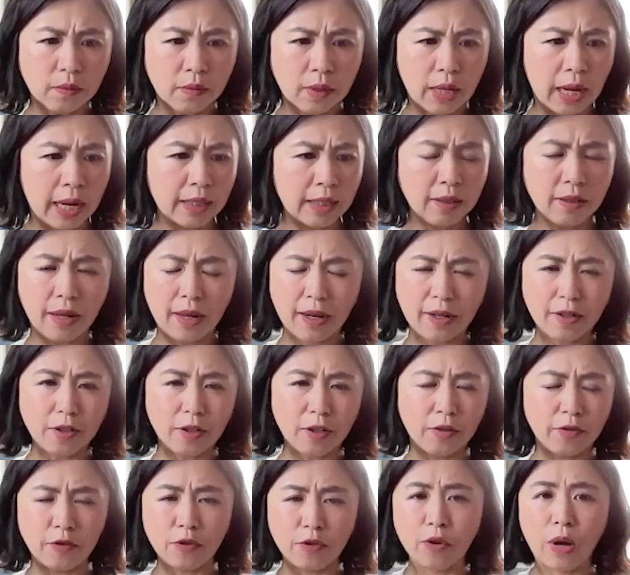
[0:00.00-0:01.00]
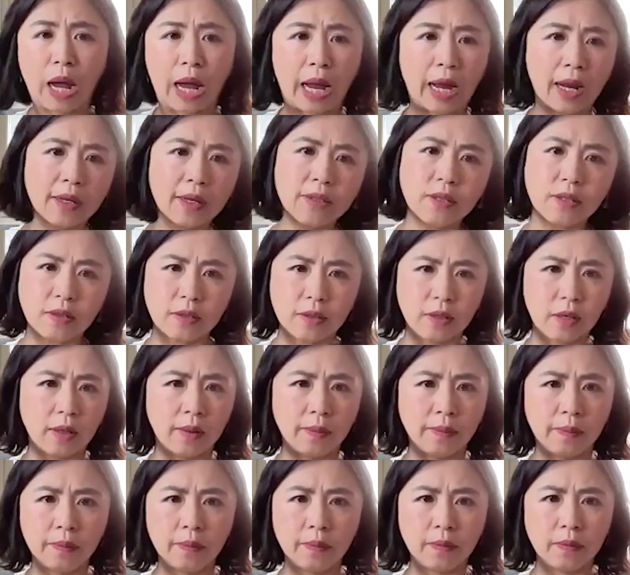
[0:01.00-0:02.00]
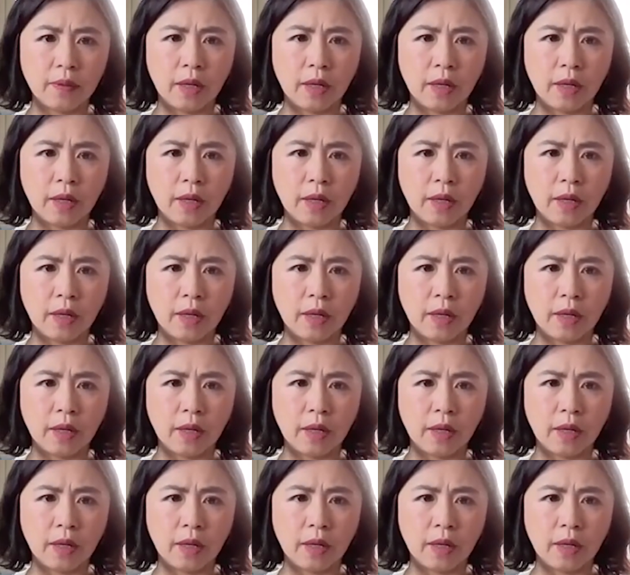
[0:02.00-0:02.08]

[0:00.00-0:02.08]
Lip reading: kind of like if you ask them,